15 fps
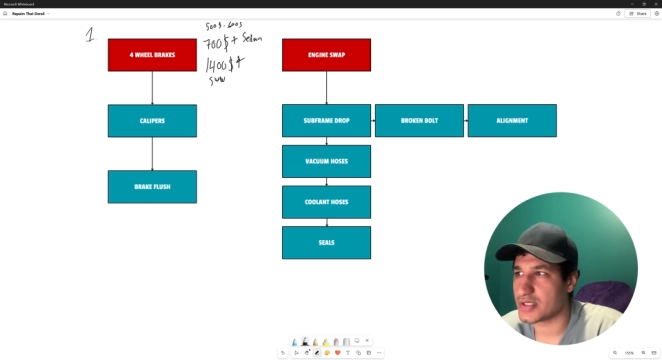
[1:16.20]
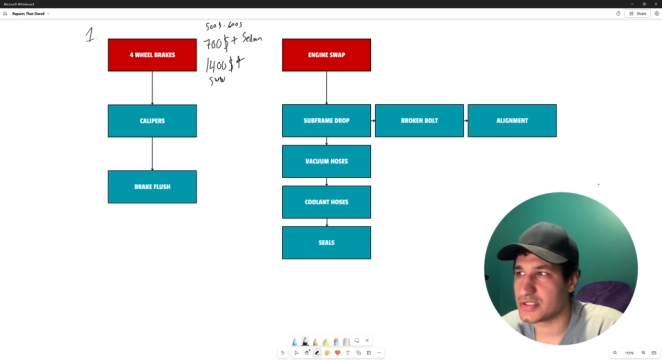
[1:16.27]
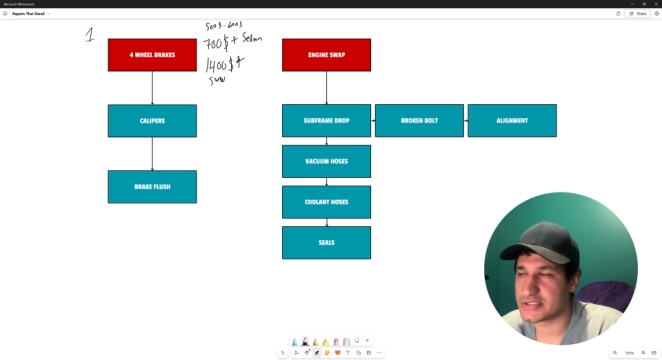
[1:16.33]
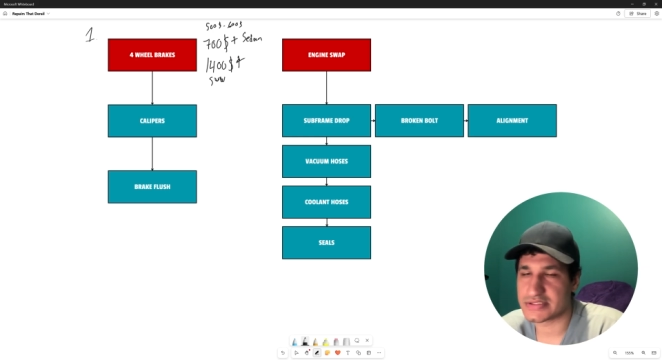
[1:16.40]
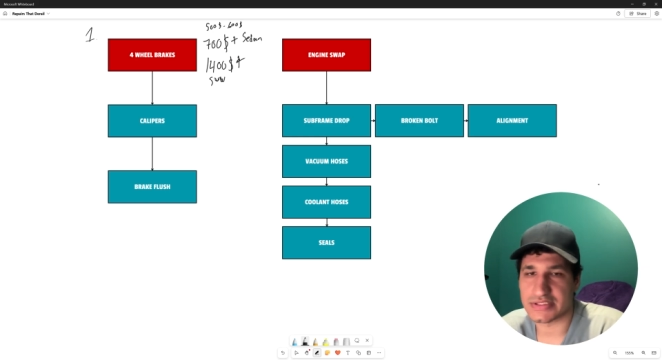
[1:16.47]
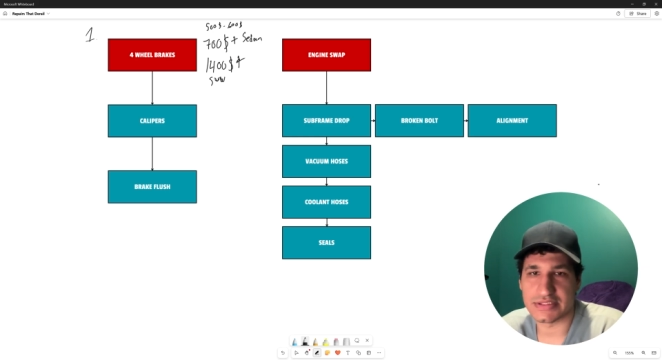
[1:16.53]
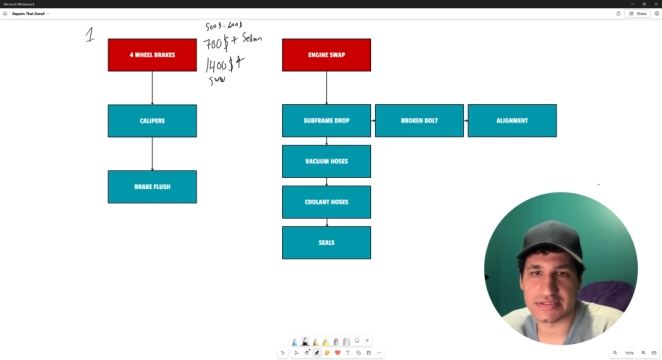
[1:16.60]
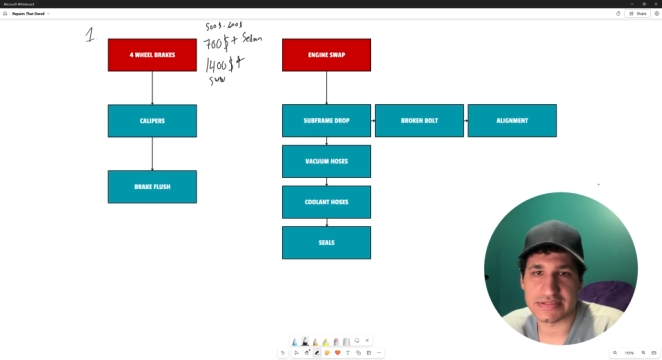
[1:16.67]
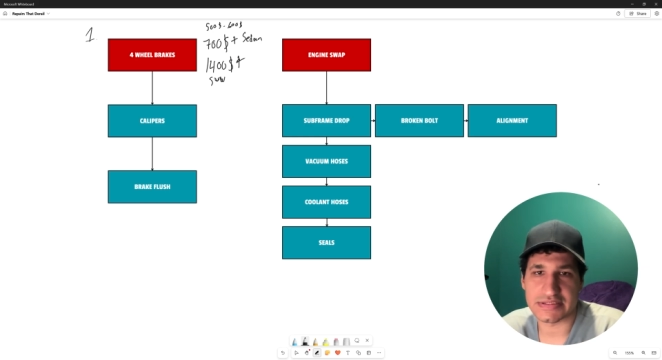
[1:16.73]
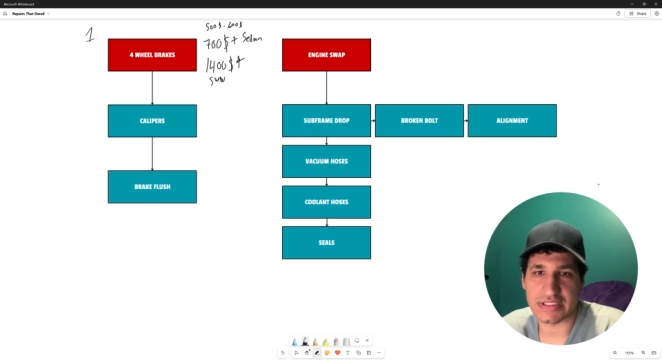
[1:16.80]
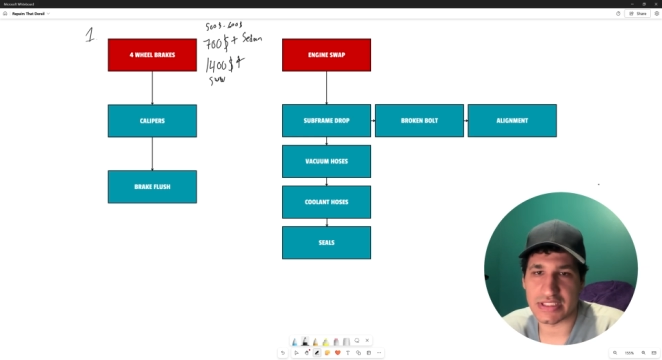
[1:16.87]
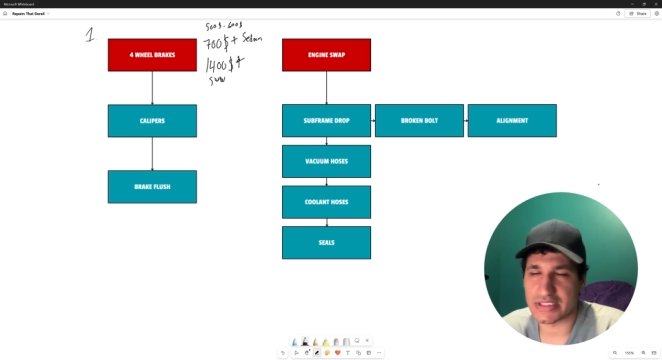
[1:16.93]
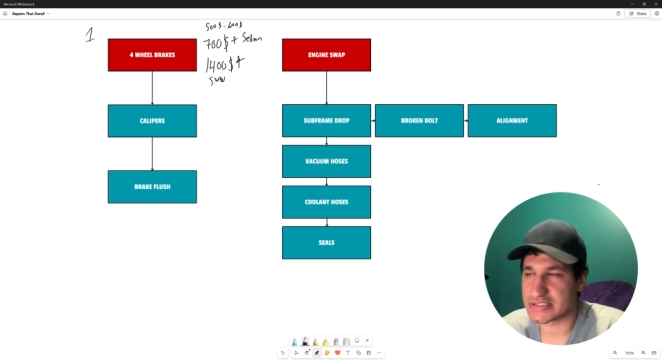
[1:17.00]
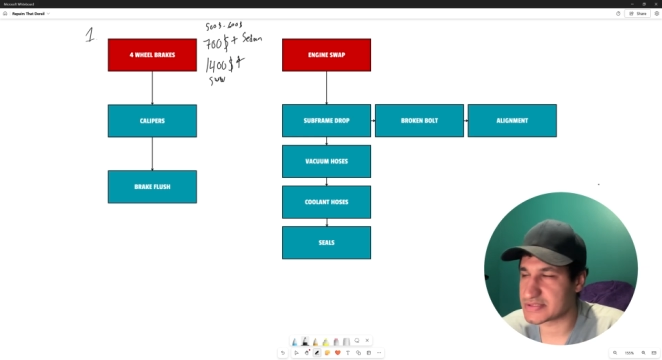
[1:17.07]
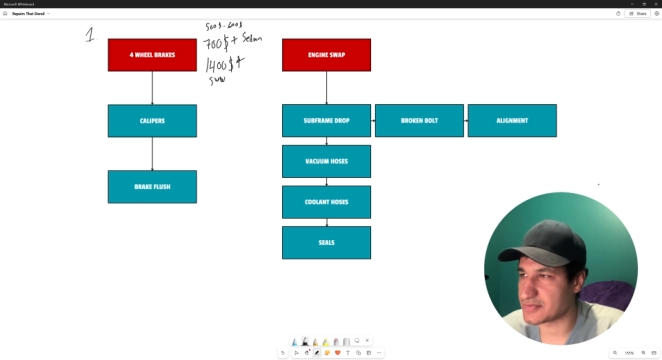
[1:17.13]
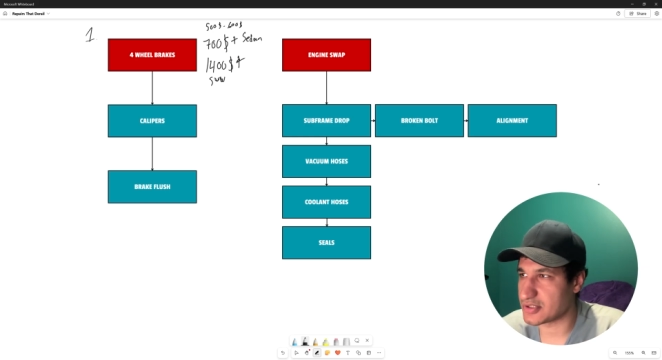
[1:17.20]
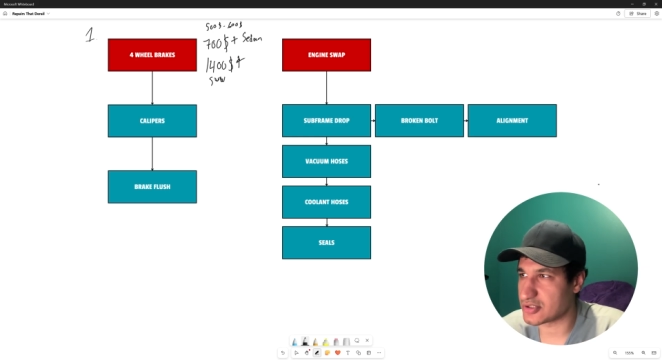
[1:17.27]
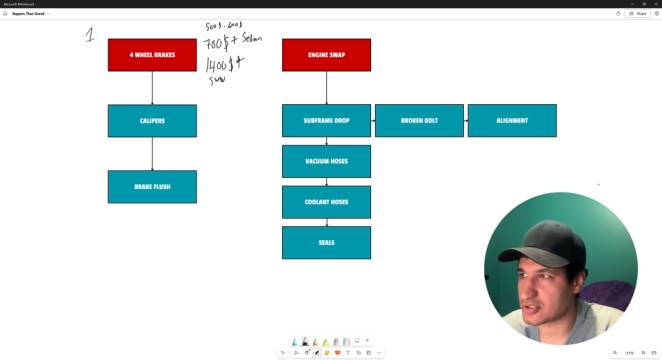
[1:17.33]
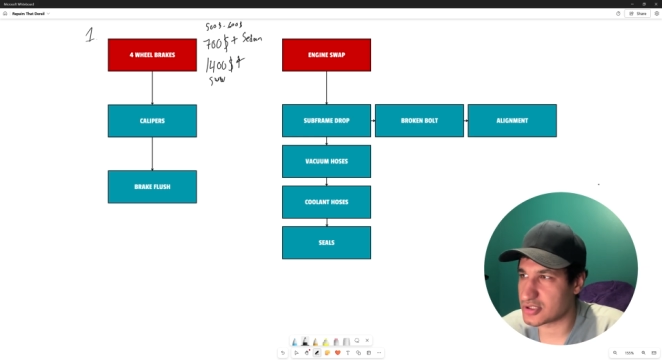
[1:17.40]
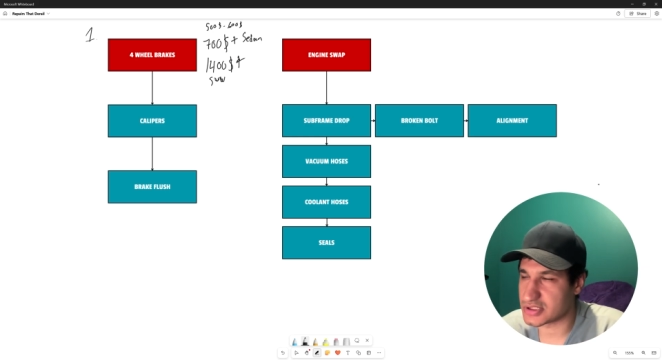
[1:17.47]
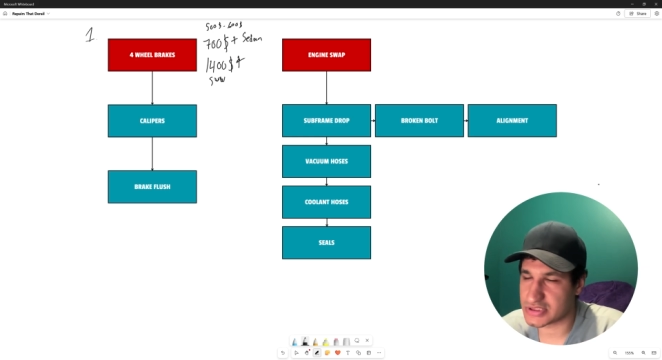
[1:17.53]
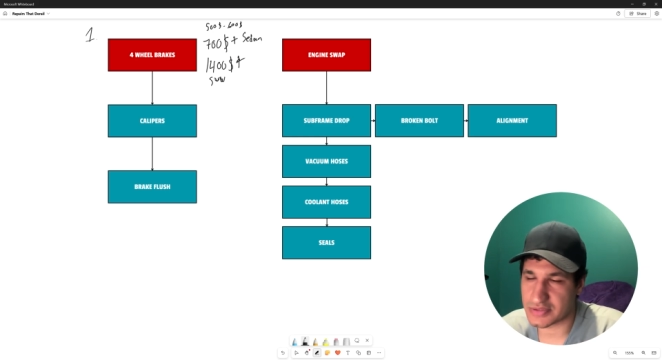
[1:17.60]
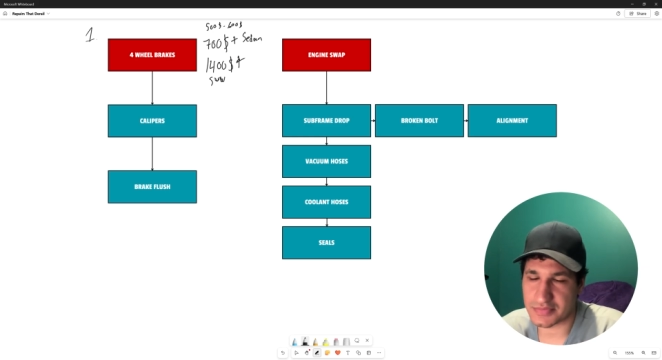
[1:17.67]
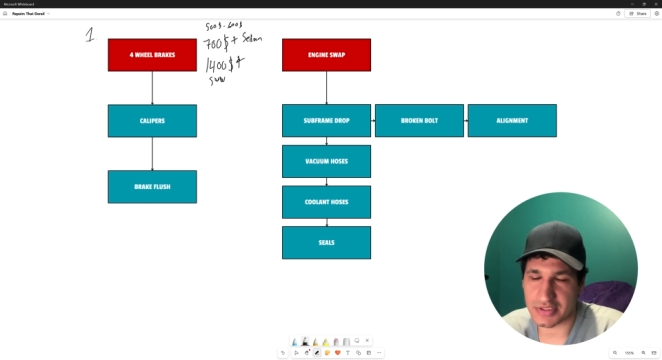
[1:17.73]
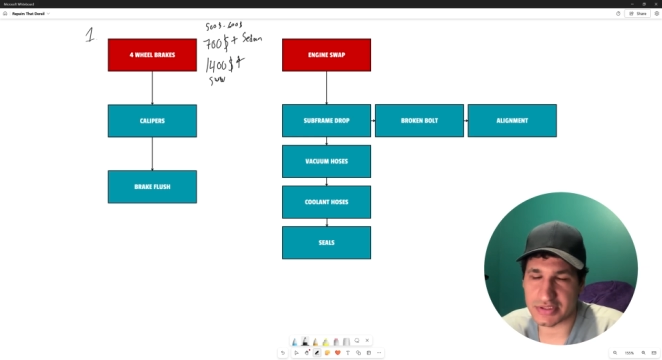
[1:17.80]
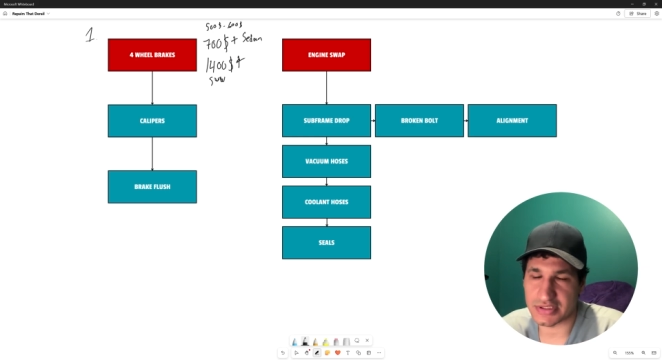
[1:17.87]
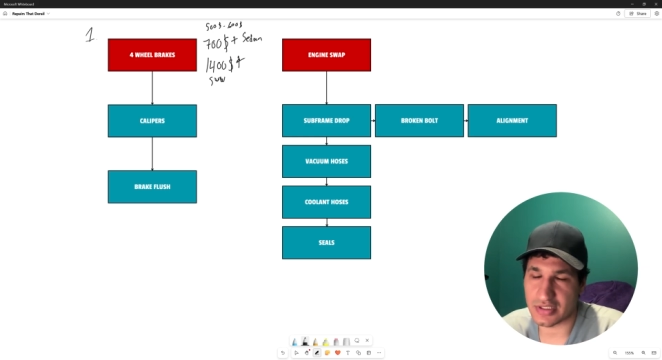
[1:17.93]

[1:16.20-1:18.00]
since smaller cars sometimes